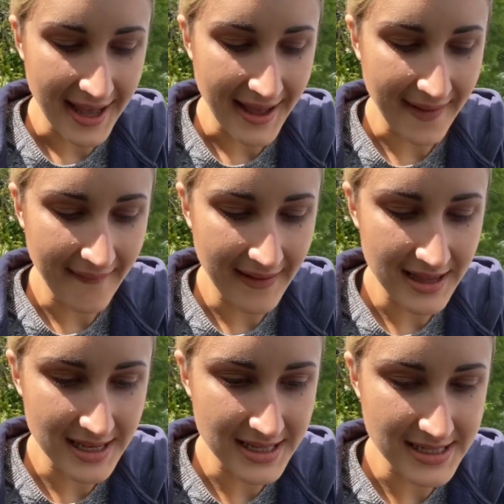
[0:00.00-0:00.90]

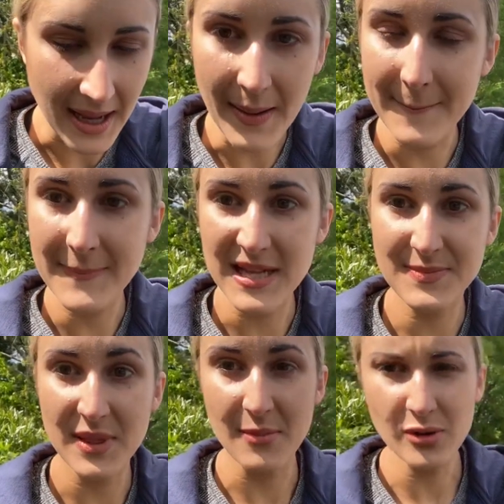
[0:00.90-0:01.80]
And yeah, let's
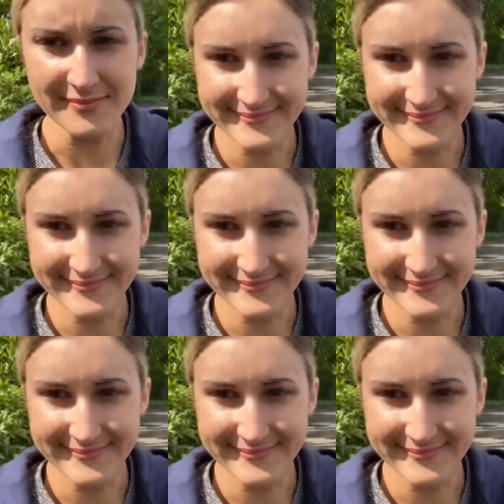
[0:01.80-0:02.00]
put them on.